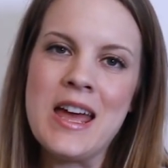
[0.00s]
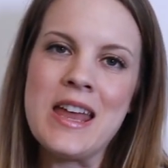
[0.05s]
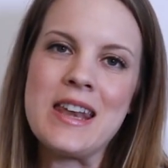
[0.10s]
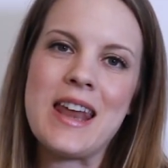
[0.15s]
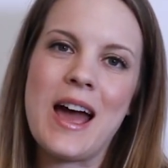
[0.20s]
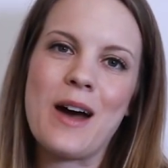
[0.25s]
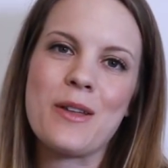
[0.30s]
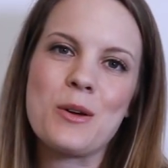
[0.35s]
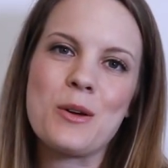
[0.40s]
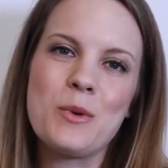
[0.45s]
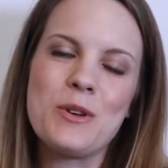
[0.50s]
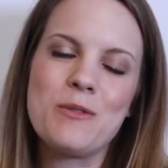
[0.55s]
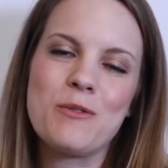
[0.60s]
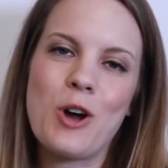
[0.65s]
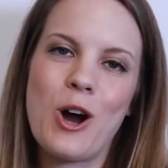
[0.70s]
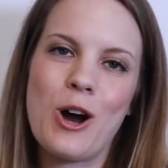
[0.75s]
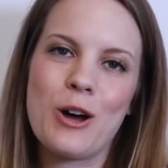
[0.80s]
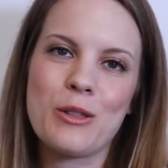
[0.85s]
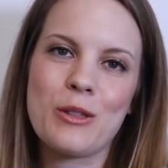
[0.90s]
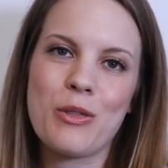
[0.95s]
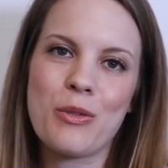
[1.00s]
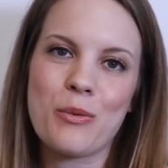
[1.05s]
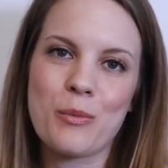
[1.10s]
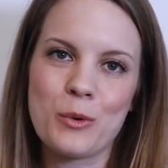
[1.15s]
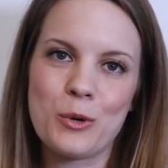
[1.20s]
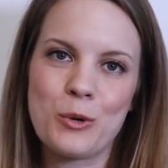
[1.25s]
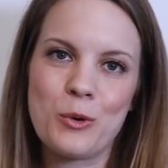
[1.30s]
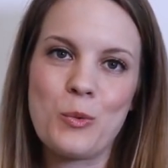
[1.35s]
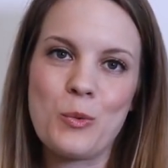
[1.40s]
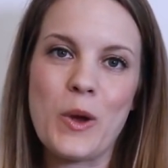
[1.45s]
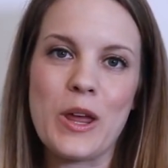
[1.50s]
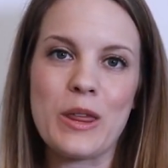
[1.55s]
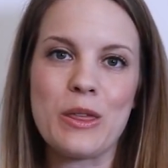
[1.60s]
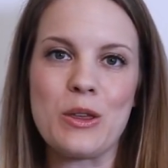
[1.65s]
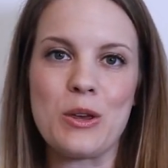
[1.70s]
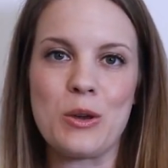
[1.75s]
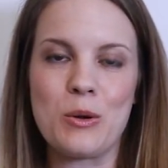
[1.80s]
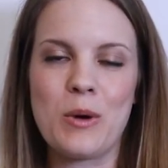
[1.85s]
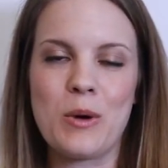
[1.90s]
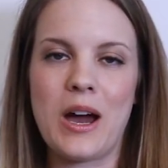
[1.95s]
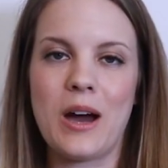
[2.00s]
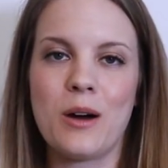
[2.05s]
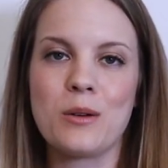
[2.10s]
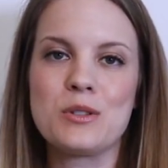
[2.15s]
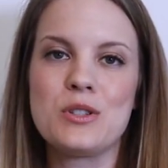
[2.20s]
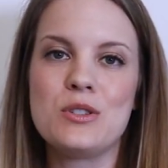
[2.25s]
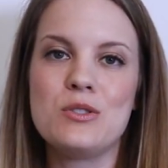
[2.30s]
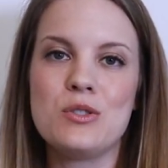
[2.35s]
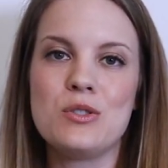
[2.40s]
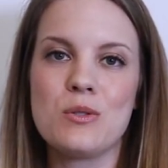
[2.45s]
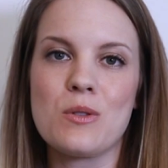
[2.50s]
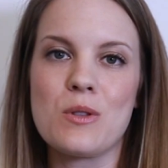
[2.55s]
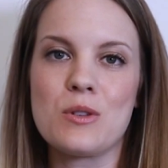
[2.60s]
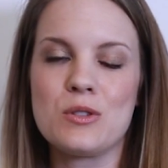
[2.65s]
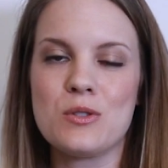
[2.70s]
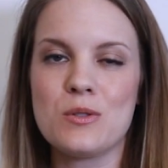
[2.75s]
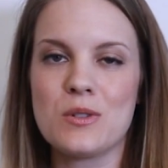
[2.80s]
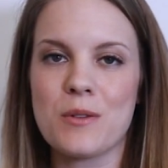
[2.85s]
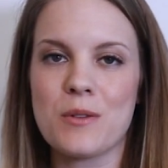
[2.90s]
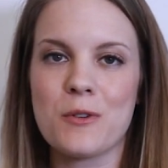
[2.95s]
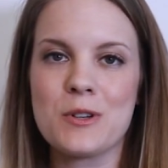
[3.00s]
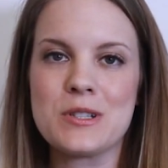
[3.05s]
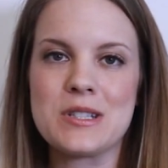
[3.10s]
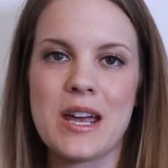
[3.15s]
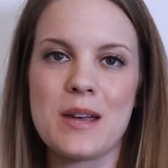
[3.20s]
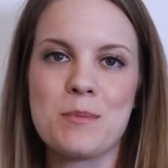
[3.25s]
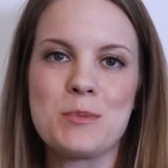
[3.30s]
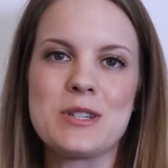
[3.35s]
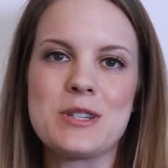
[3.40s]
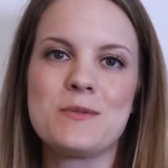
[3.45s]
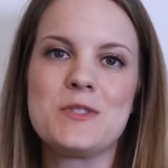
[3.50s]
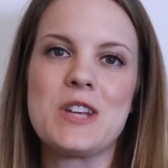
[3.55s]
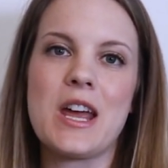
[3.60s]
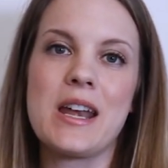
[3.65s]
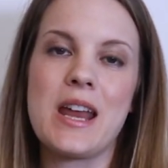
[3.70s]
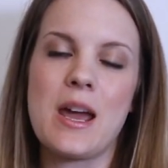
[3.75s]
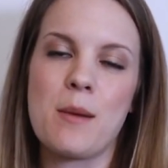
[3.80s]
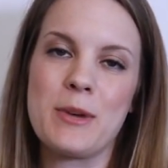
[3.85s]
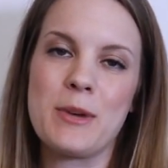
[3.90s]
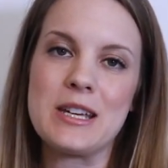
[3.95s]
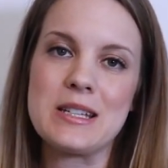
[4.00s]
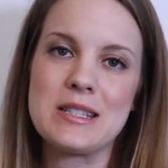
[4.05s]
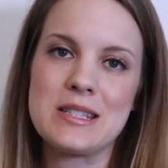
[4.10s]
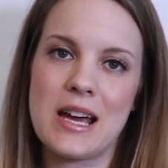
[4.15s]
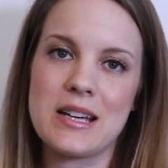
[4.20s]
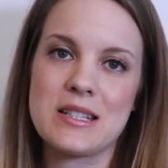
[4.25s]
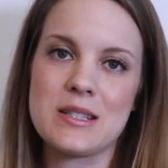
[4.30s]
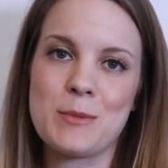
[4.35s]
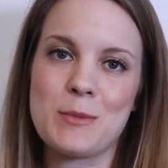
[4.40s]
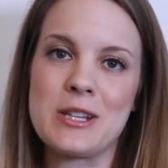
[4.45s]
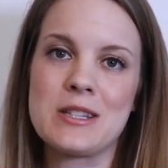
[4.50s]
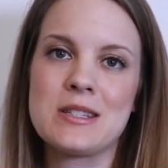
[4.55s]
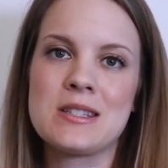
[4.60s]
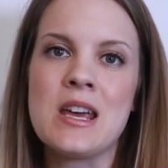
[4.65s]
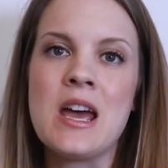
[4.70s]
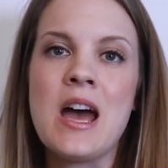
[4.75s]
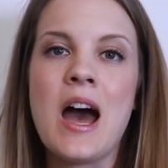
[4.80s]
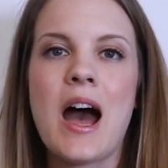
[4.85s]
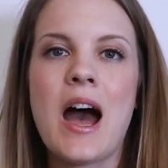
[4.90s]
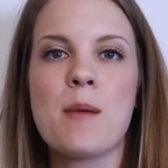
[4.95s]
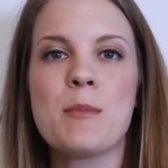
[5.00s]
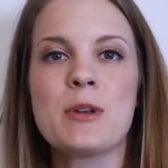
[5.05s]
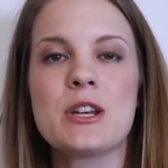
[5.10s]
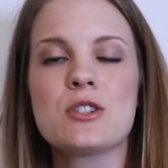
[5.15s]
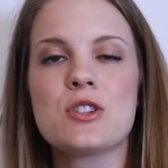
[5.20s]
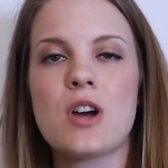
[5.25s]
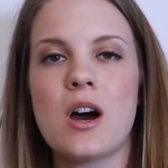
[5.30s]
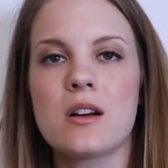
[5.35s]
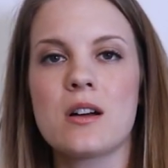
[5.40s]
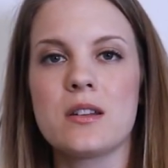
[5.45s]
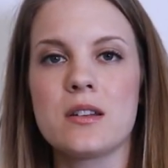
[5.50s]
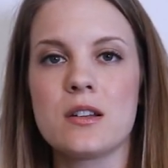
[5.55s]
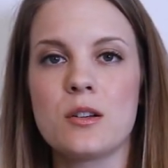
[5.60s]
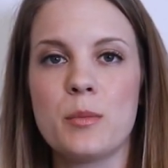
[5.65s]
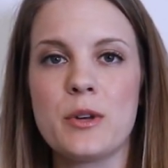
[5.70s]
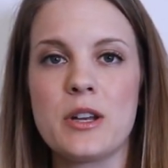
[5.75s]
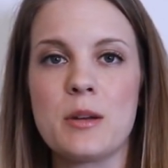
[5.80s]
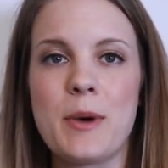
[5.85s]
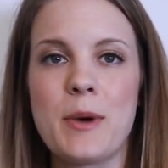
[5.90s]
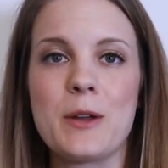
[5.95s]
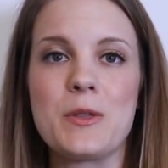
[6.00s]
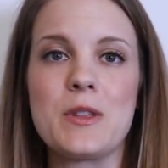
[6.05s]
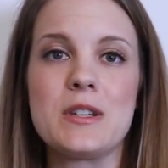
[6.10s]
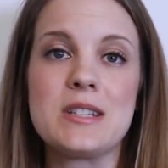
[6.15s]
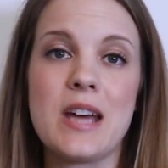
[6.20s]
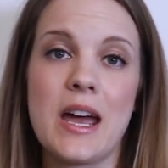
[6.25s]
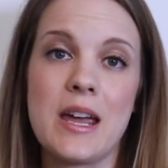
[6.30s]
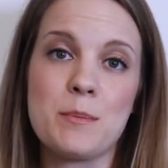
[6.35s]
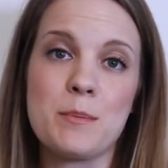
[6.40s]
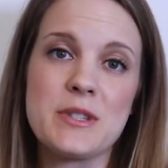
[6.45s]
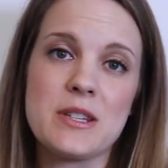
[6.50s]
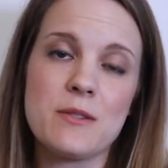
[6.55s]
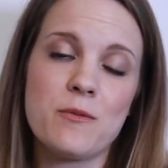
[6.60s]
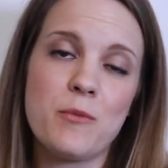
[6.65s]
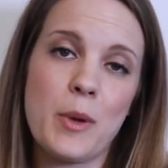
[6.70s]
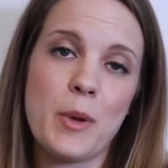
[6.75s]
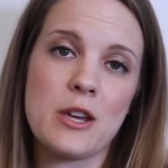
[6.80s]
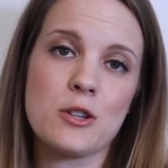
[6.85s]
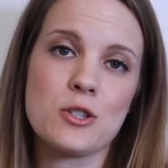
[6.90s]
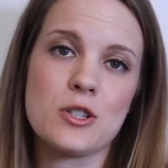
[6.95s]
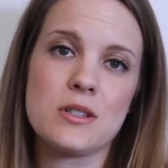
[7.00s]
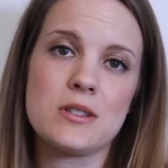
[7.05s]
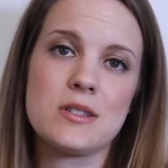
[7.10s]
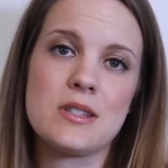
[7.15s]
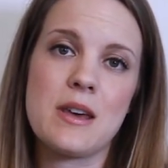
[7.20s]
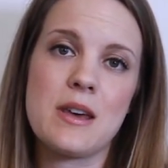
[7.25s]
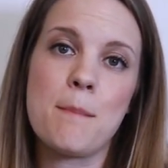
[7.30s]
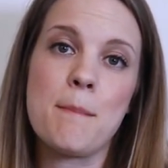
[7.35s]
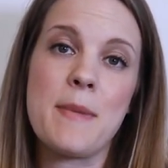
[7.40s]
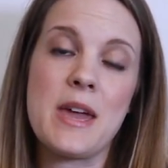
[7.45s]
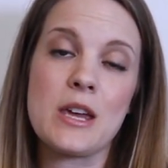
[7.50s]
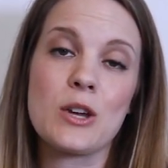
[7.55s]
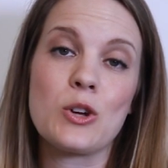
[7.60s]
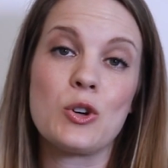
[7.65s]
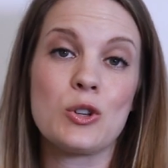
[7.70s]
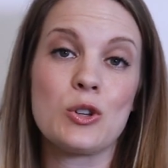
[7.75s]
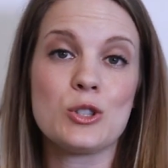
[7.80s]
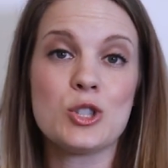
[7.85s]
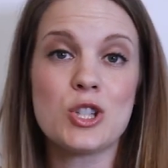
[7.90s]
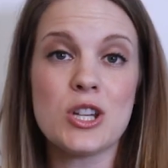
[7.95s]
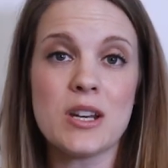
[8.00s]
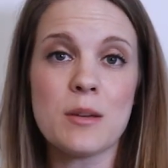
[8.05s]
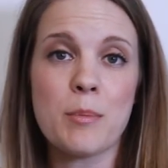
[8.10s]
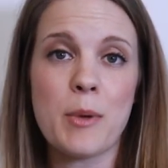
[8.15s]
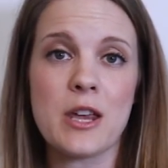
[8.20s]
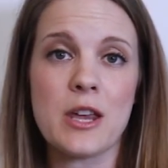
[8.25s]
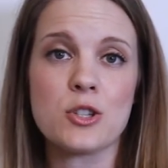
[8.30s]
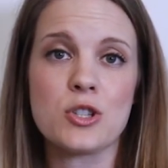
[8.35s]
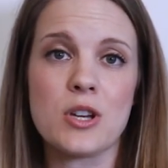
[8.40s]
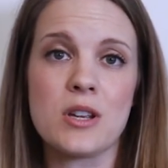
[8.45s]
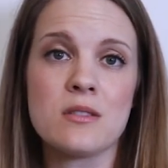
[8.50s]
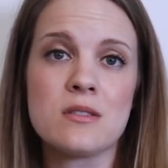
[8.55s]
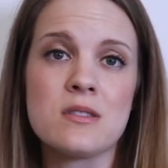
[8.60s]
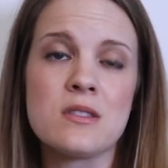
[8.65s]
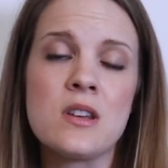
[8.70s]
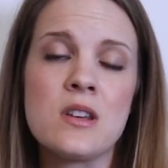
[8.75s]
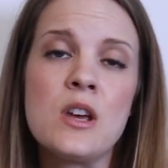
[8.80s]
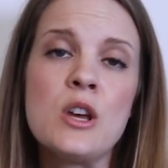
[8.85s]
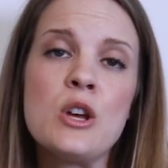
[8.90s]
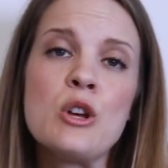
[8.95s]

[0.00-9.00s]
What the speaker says: Now that we've gone through with you how to do the 2 different types of dynamic assessments, I'm going to talk a little bit about the types of patients that make good Cheetah patients.